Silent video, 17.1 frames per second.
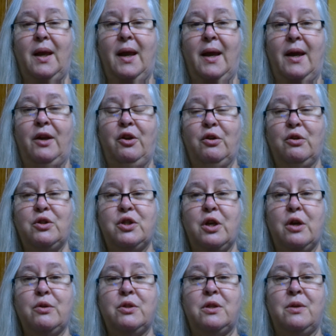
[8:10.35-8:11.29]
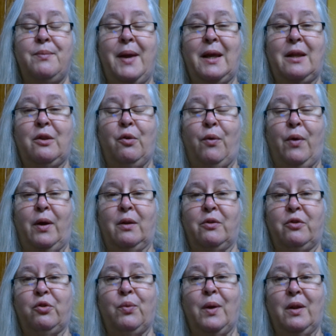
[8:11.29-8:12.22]
and use those to make the oil
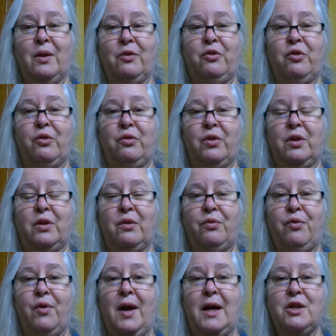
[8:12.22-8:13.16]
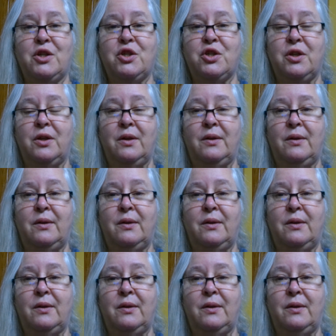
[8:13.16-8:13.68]
as well as using the fresh.